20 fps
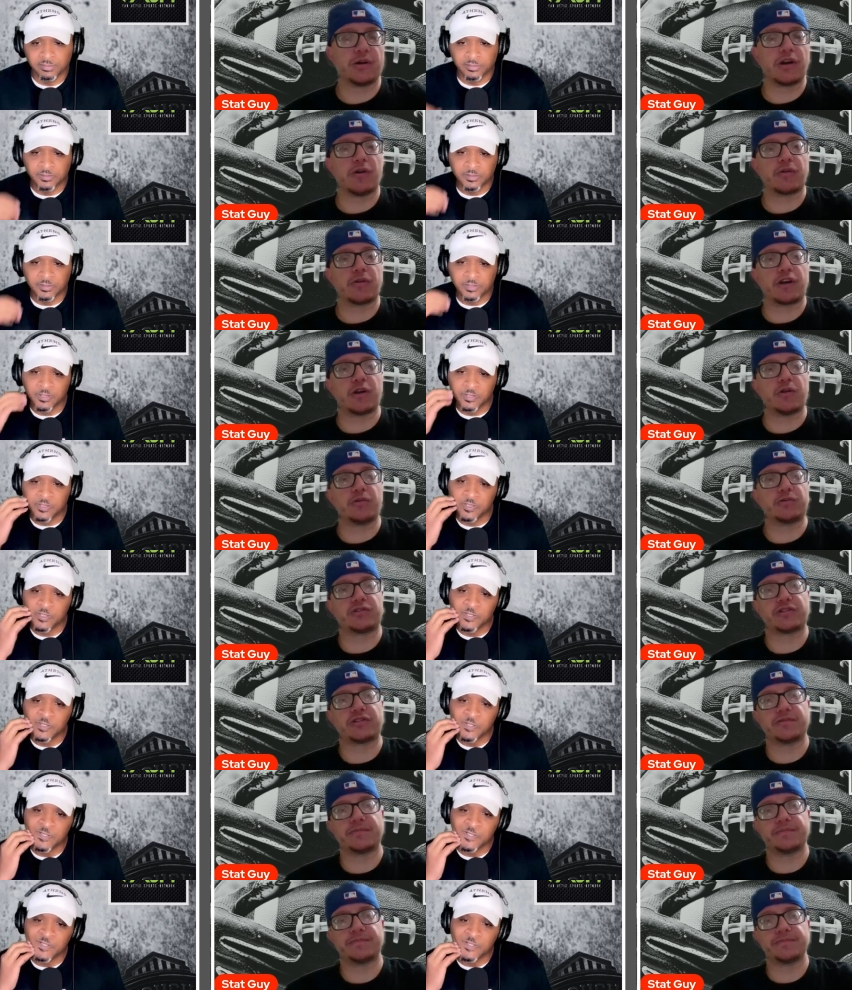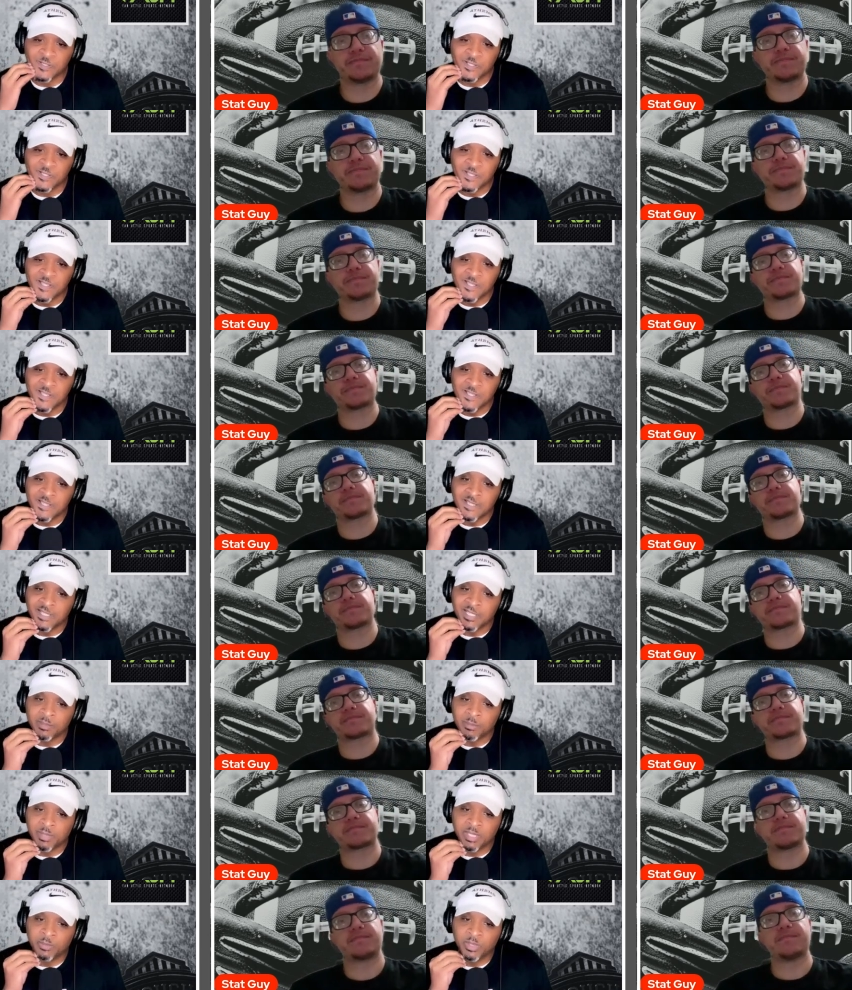Speaker 1: on, Coach? Hey man, we're
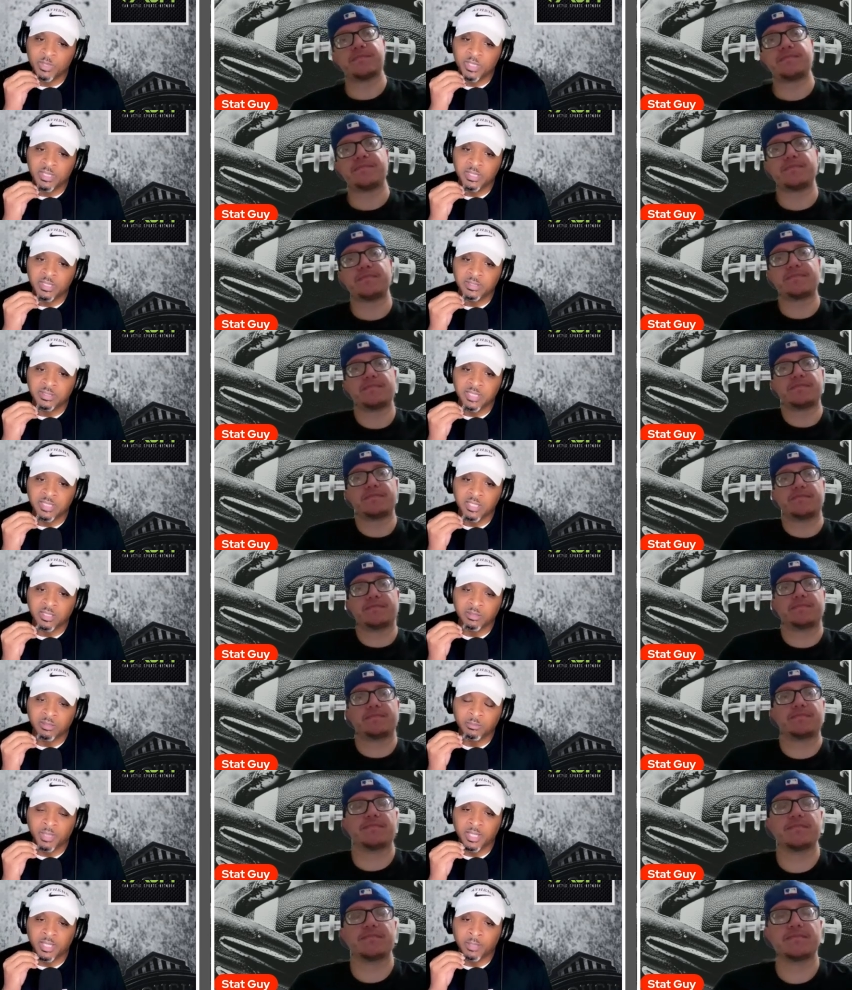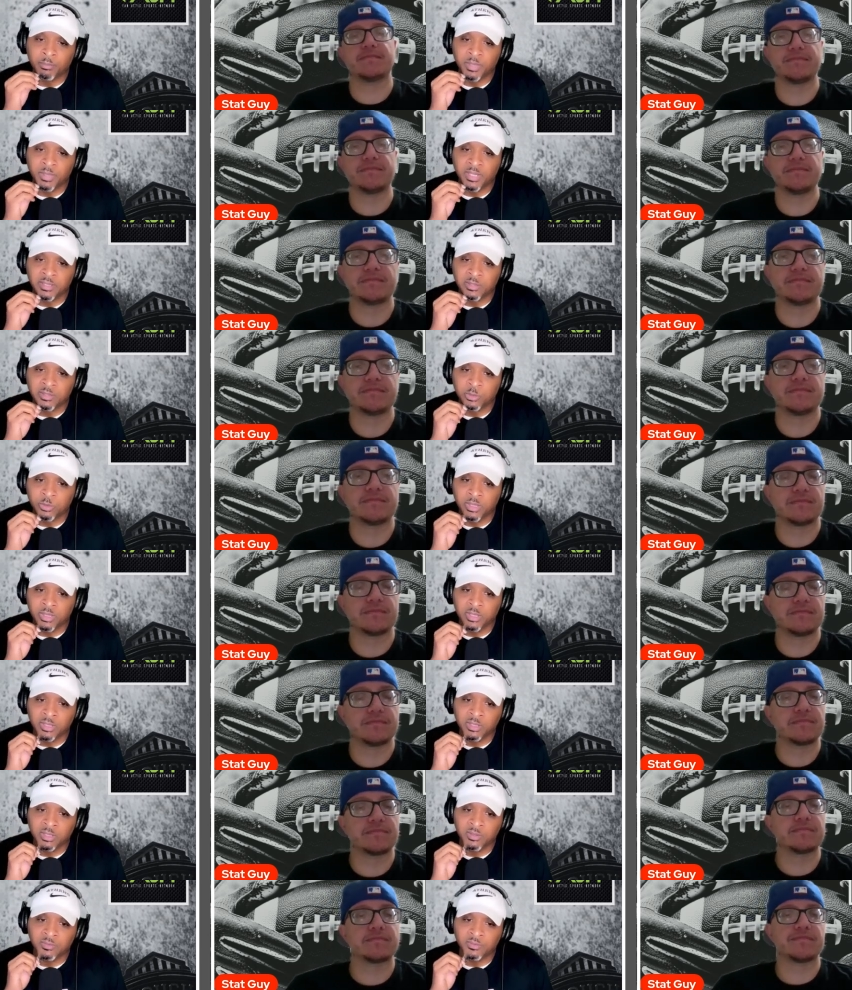here talking about Big
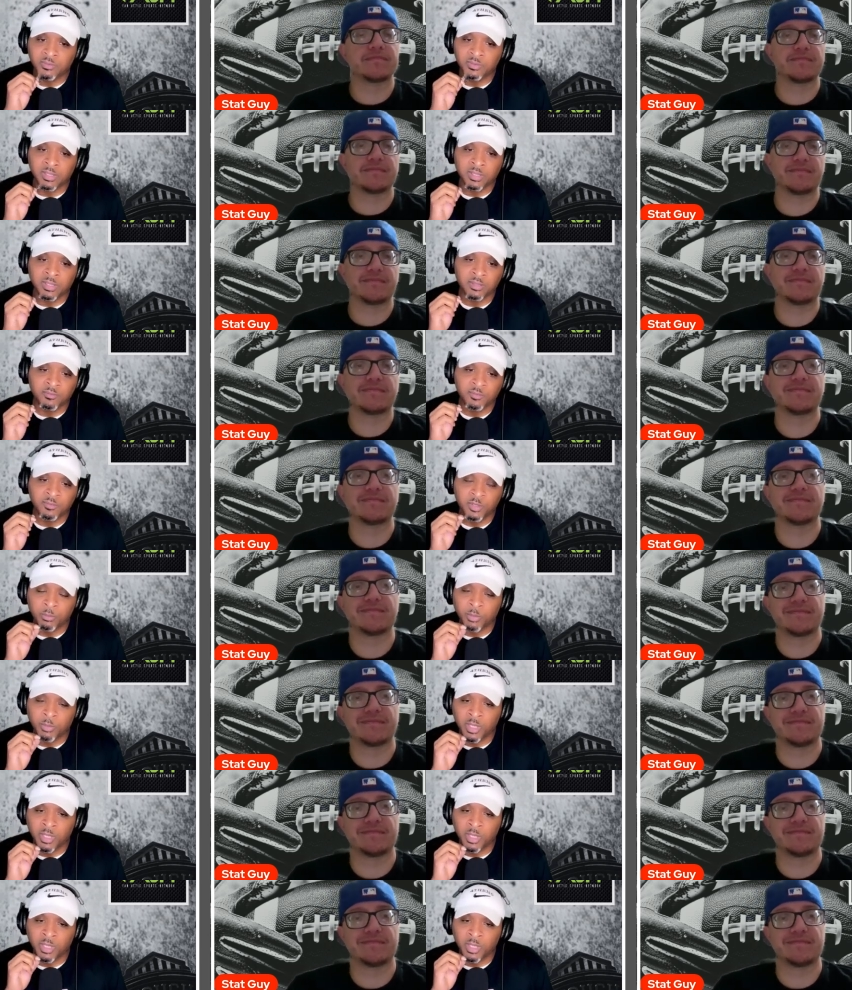12 uh, football.